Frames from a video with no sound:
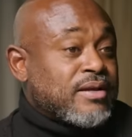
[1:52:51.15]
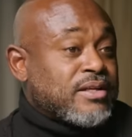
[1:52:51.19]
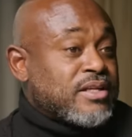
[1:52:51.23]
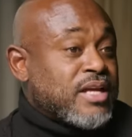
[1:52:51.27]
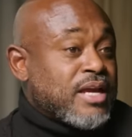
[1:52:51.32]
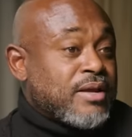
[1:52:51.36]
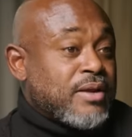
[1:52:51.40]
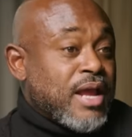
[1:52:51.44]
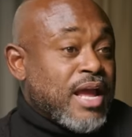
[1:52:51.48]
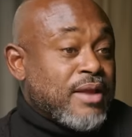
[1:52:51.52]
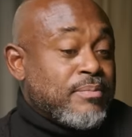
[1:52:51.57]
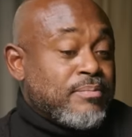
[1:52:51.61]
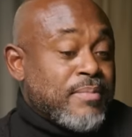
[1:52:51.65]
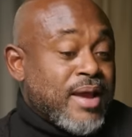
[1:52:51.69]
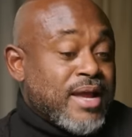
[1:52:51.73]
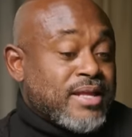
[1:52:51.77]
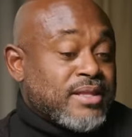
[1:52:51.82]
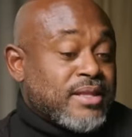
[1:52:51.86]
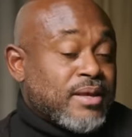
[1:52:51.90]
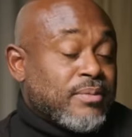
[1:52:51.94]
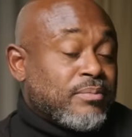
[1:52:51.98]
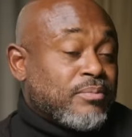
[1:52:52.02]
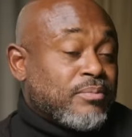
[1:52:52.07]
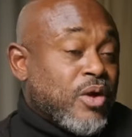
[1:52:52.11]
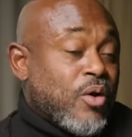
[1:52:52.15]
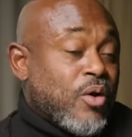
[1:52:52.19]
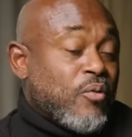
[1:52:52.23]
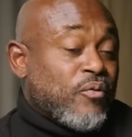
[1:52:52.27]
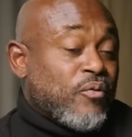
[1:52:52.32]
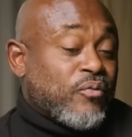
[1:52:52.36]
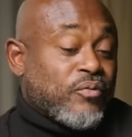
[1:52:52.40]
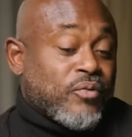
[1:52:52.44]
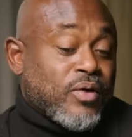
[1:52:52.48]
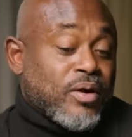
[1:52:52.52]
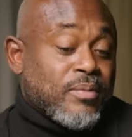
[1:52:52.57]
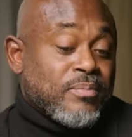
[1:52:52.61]
It, it made them
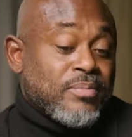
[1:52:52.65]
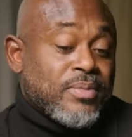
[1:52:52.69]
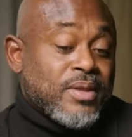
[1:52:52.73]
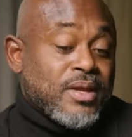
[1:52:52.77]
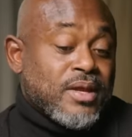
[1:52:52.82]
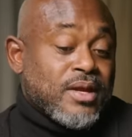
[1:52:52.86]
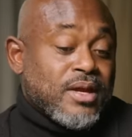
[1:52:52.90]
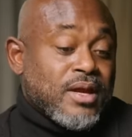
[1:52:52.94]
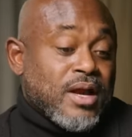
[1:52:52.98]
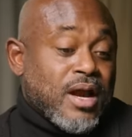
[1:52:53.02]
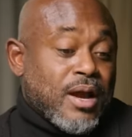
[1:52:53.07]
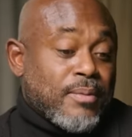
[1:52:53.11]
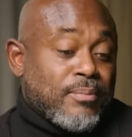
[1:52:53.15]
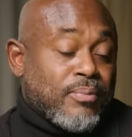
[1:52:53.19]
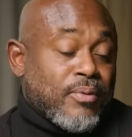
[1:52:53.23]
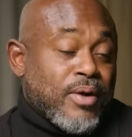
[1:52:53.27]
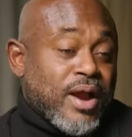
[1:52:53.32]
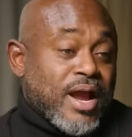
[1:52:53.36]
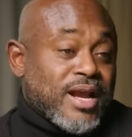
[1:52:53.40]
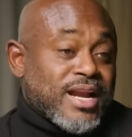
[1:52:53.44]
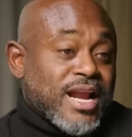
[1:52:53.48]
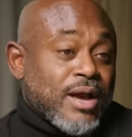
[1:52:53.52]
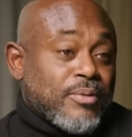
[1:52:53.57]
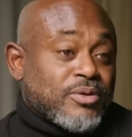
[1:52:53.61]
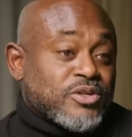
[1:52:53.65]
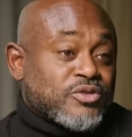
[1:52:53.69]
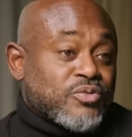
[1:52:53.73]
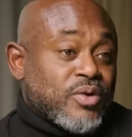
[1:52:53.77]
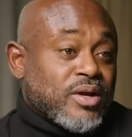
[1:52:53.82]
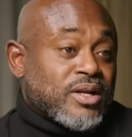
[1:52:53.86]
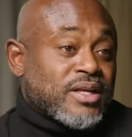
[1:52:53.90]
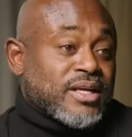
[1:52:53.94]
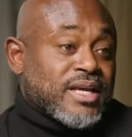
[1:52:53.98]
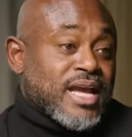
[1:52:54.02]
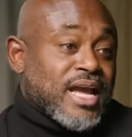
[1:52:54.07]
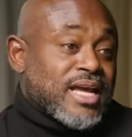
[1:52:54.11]
go from a brand that was
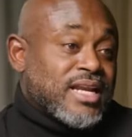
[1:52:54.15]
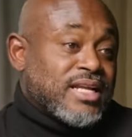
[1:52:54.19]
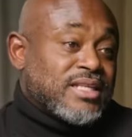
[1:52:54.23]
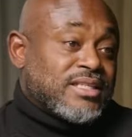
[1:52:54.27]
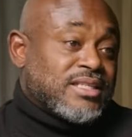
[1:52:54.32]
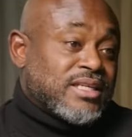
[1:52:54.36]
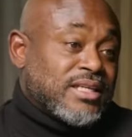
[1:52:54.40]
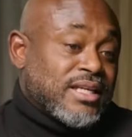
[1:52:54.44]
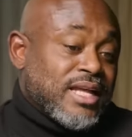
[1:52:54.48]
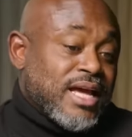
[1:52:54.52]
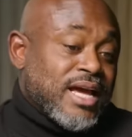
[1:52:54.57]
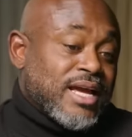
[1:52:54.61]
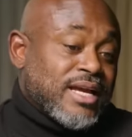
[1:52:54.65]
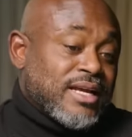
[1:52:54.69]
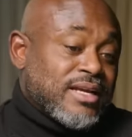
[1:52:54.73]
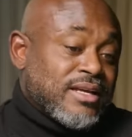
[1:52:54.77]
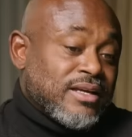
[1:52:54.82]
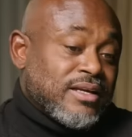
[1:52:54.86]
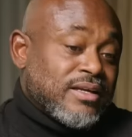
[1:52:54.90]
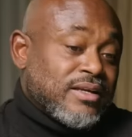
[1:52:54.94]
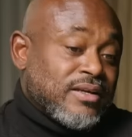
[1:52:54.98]
relegated to like